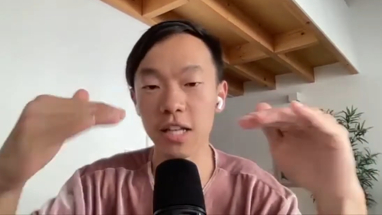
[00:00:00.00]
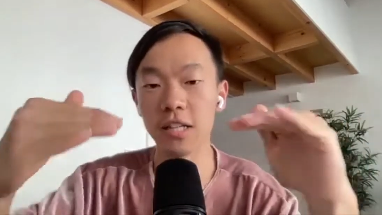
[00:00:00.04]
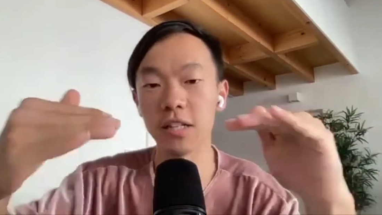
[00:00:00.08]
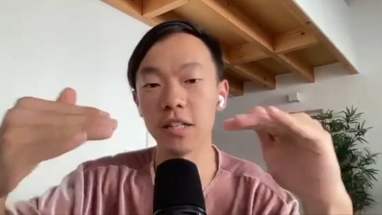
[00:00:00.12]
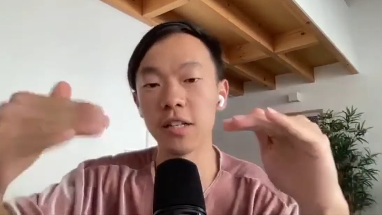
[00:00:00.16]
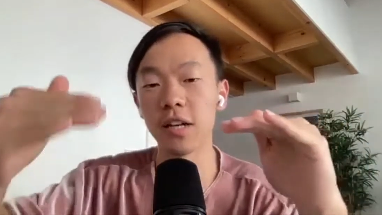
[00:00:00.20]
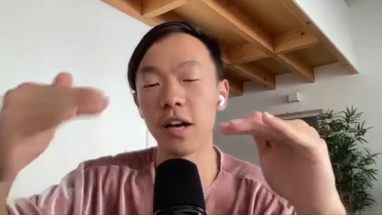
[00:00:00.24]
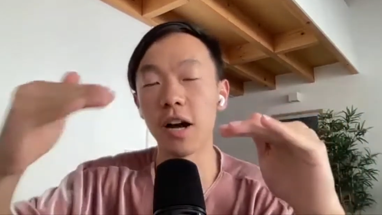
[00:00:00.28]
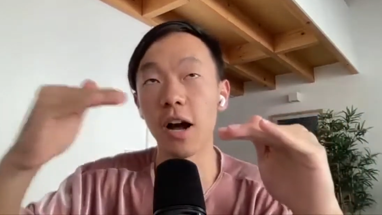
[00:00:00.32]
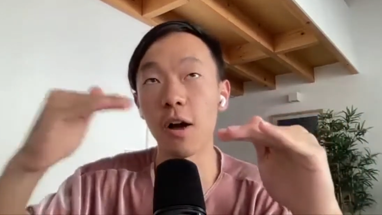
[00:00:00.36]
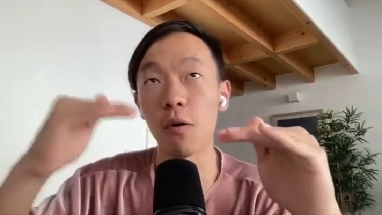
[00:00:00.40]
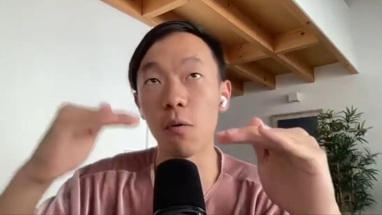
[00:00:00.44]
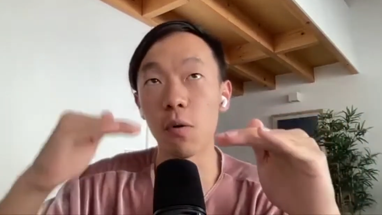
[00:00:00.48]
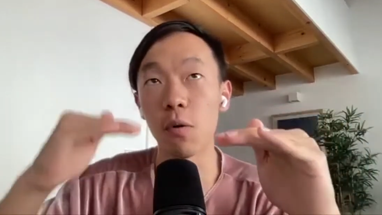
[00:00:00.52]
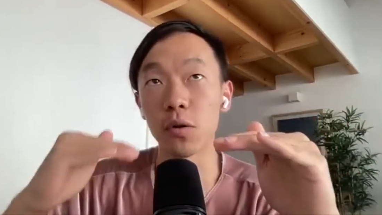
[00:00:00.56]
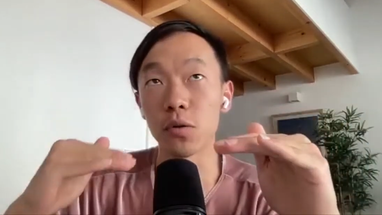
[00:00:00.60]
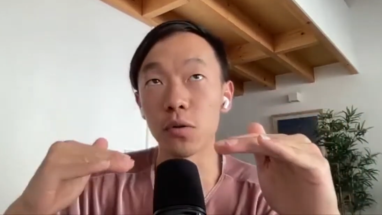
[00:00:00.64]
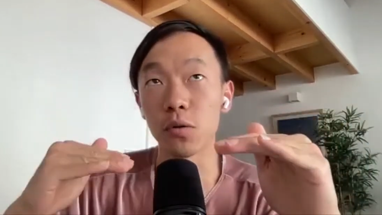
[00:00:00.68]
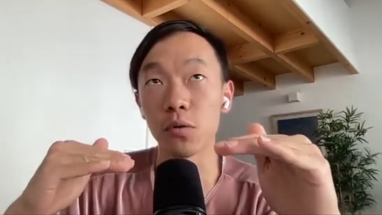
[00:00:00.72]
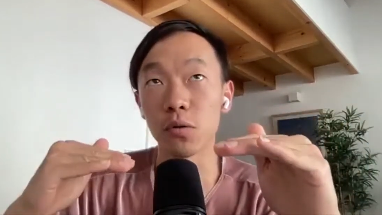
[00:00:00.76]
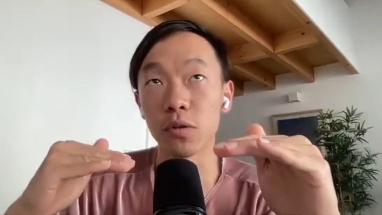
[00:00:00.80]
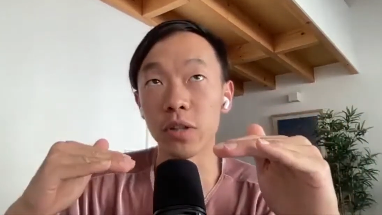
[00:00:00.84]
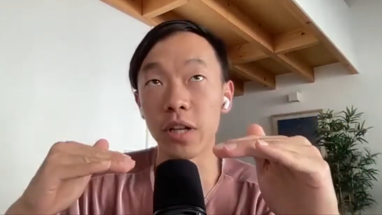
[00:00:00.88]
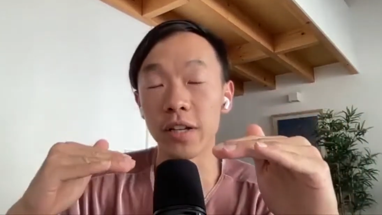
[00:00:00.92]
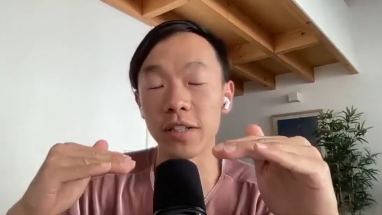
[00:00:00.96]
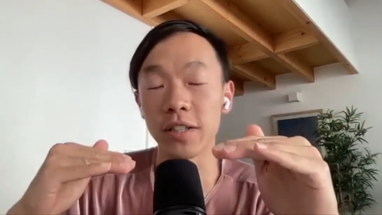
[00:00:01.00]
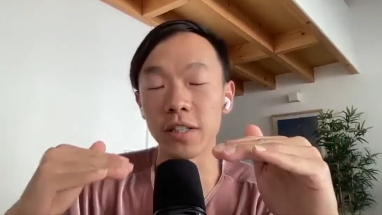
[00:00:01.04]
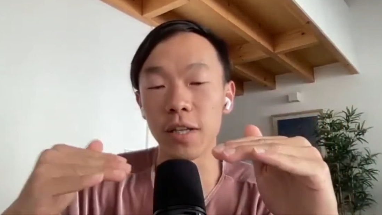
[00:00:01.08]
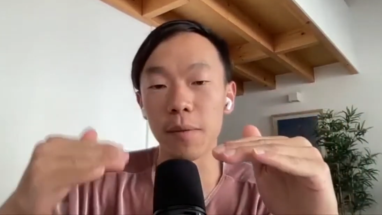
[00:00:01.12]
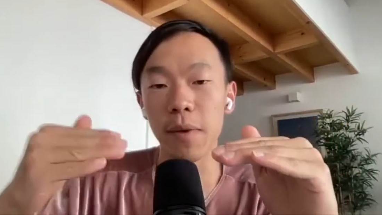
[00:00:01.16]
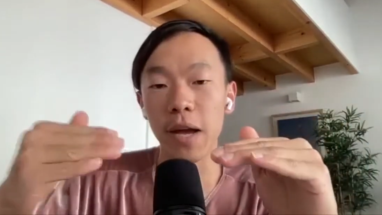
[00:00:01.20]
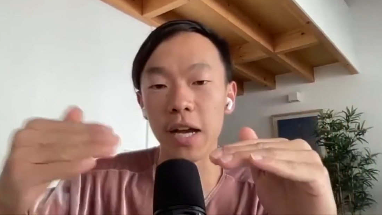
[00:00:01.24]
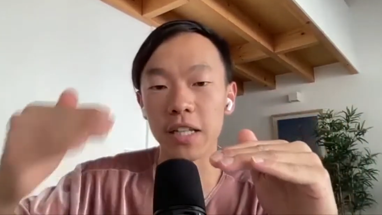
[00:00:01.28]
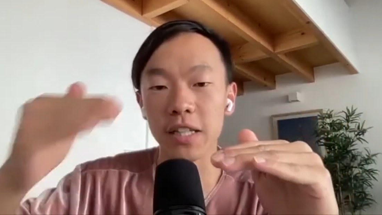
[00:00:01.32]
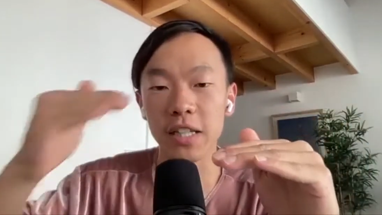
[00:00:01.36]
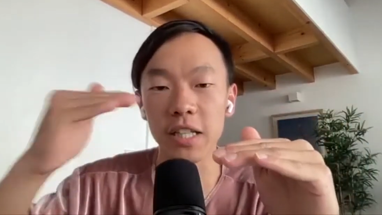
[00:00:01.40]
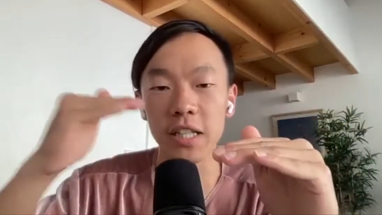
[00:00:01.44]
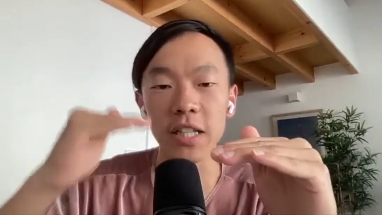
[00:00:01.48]
then I want to take a step
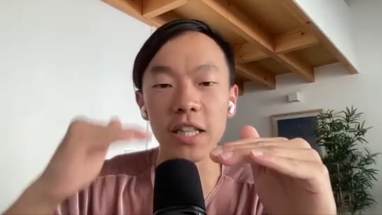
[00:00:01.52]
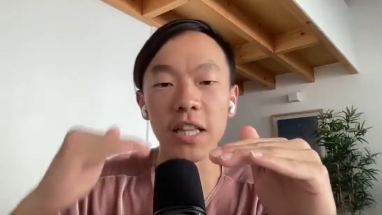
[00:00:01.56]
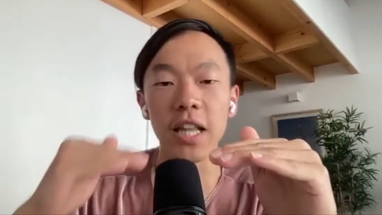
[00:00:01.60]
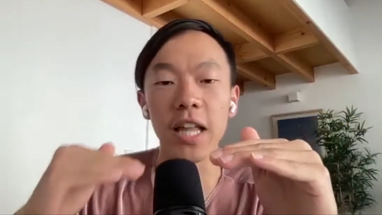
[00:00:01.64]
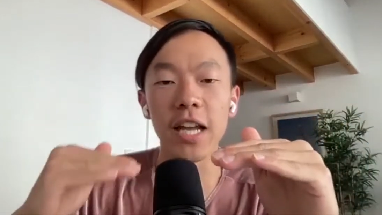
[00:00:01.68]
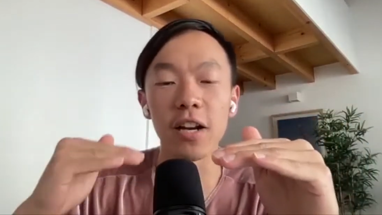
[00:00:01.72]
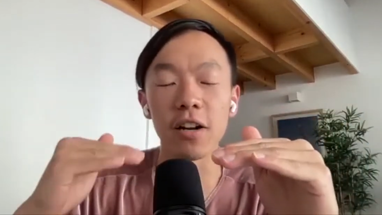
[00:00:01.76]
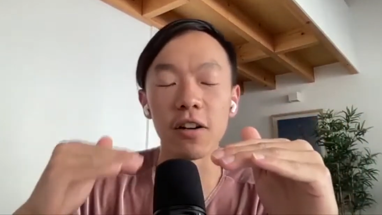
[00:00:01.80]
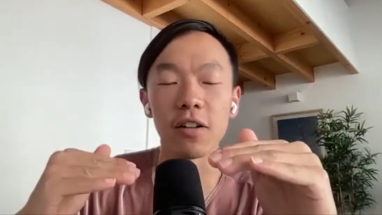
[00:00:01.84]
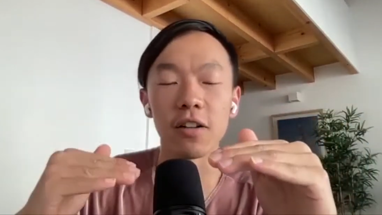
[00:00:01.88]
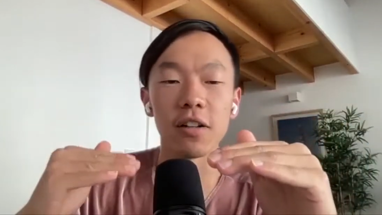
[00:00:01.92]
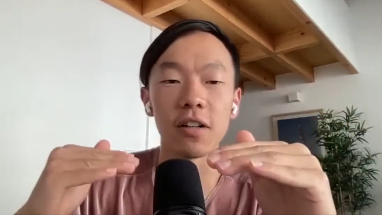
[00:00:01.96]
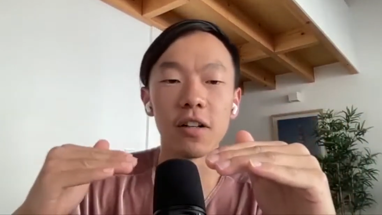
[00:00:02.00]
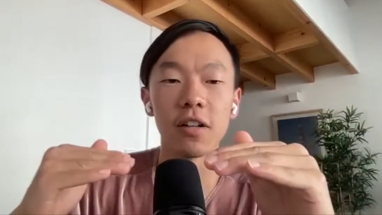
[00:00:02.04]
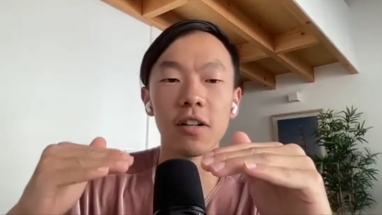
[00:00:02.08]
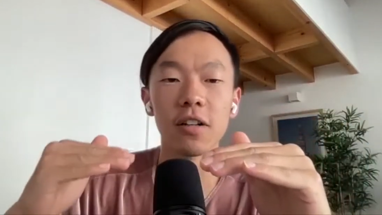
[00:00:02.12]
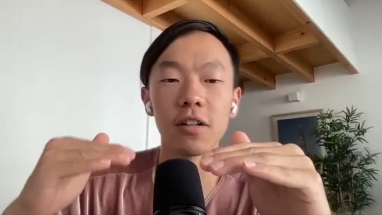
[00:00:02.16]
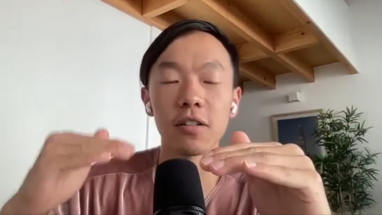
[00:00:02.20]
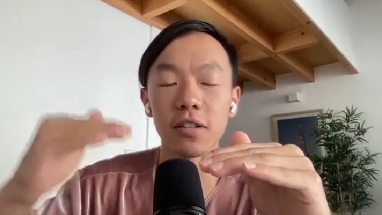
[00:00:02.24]
back. The layer